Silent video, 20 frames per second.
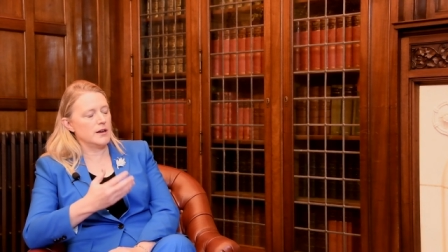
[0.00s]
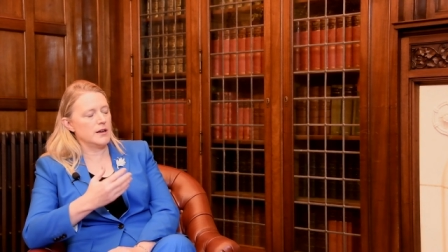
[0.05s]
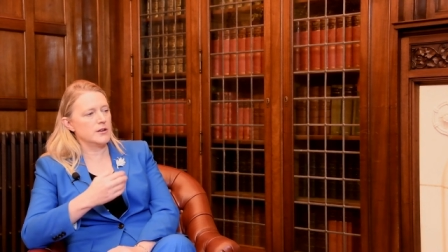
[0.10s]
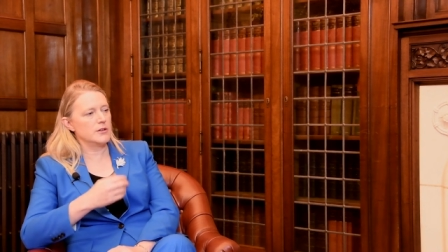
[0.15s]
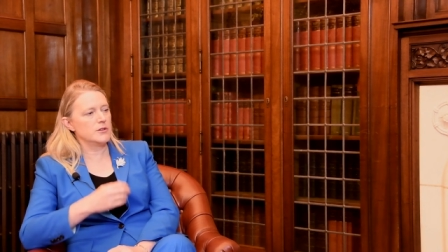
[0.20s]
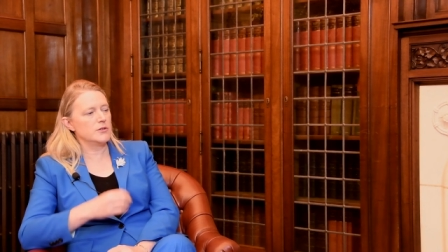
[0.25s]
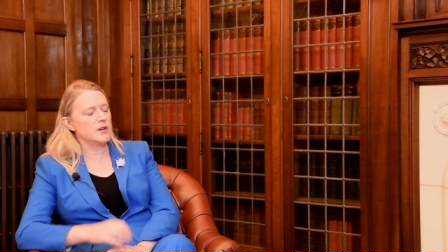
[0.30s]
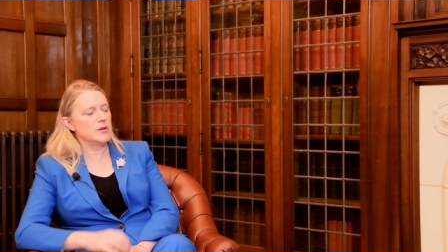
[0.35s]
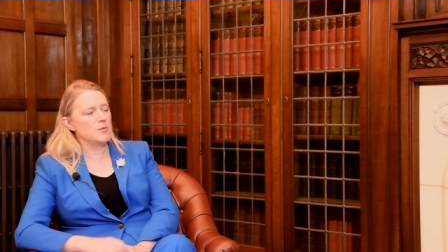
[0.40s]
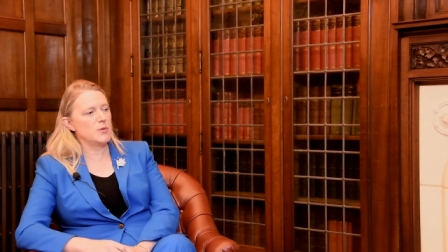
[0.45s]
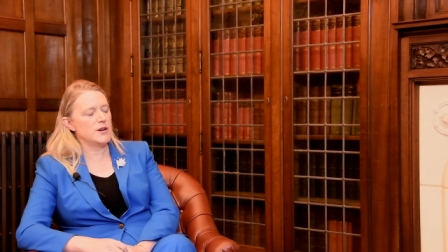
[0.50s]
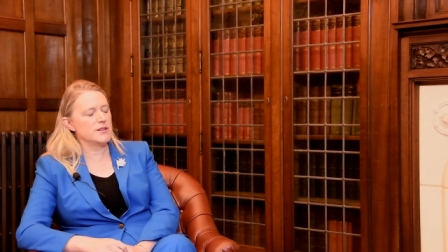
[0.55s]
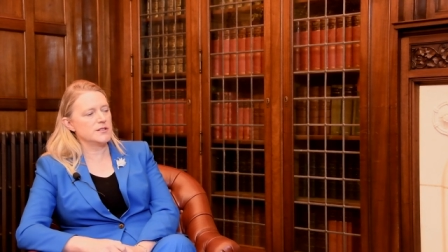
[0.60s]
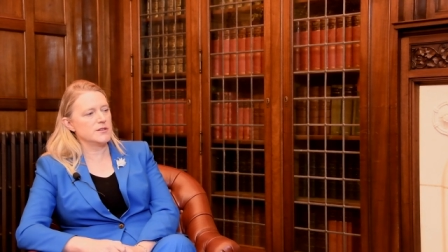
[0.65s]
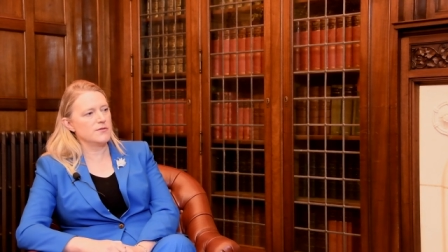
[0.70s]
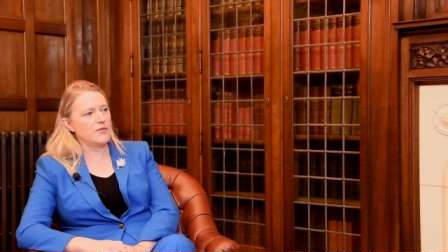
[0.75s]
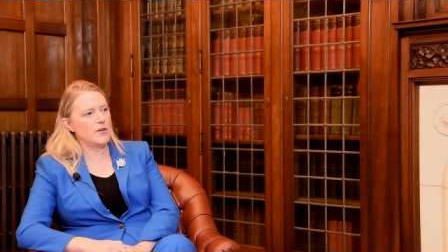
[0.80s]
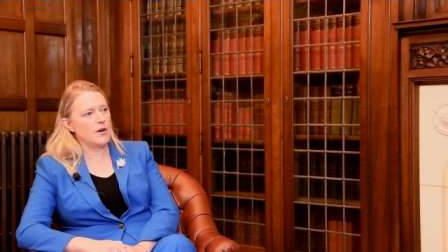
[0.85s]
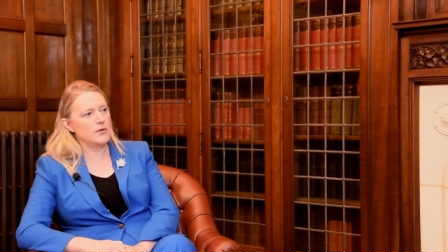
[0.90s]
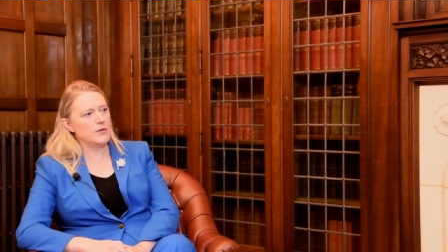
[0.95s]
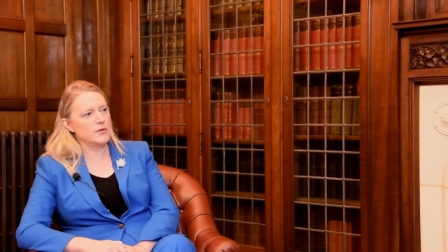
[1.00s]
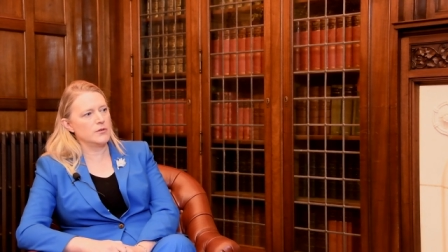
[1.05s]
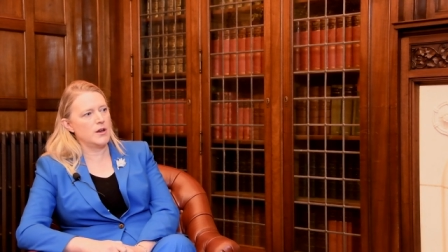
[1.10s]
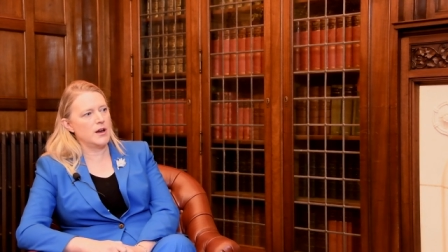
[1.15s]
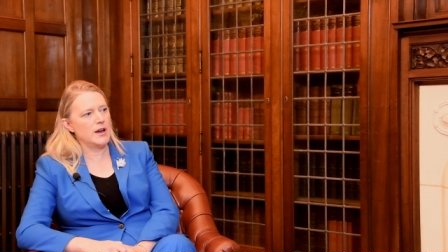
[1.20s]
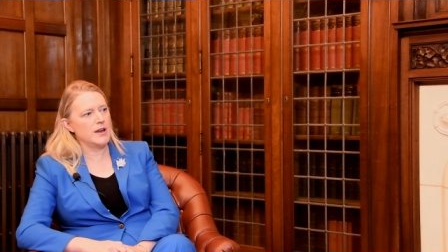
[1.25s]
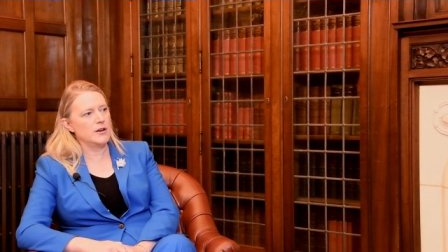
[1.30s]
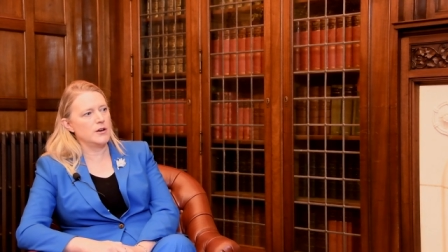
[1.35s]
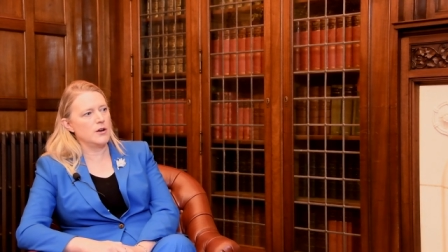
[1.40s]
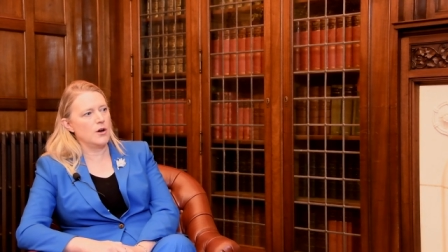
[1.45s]
including President von der
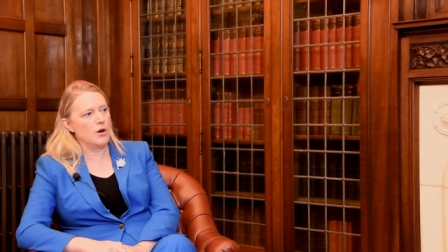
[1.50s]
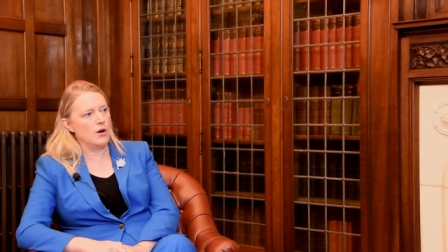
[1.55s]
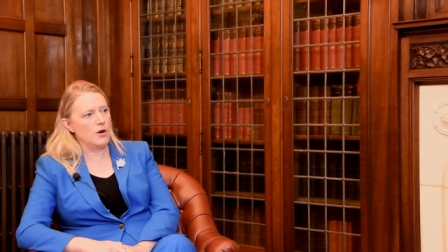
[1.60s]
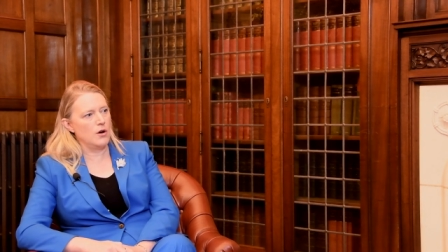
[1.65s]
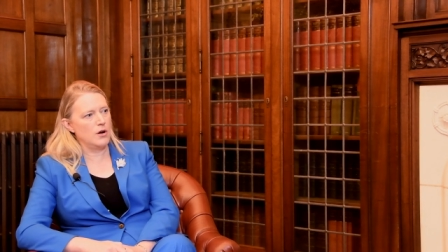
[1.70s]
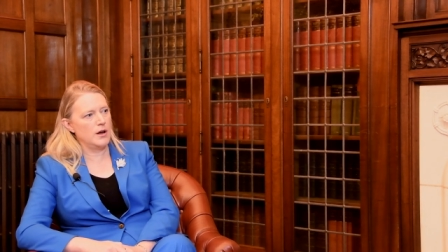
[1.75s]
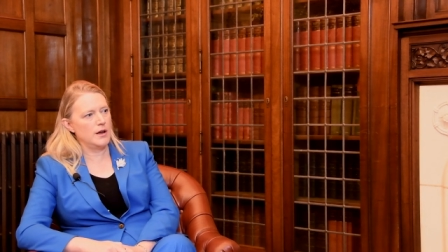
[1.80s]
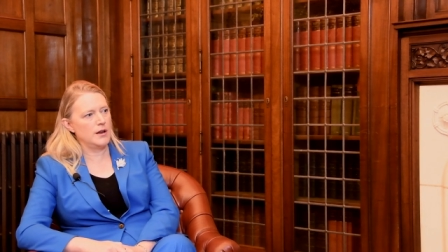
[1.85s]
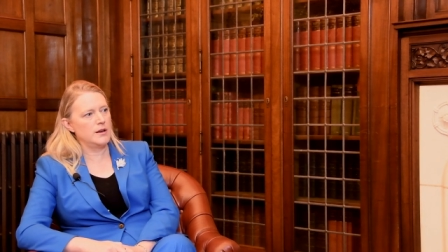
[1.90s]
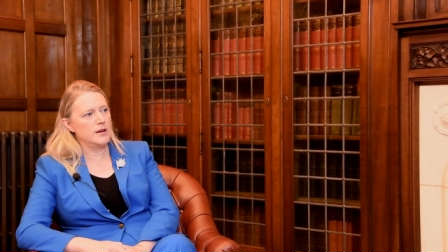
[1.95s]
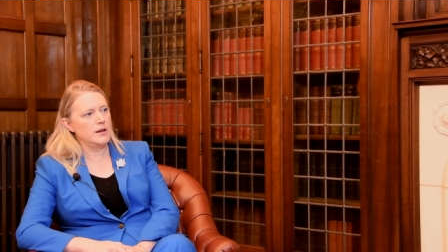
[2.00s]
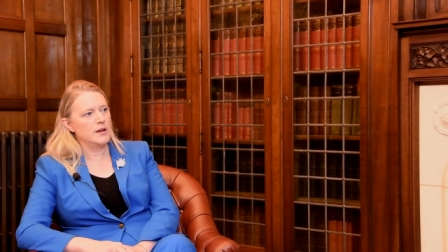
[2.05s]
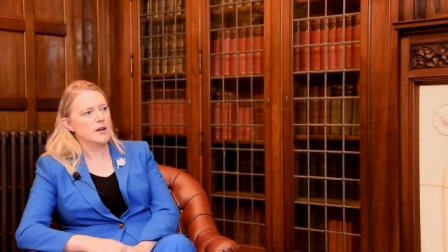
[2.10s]
Leyen, on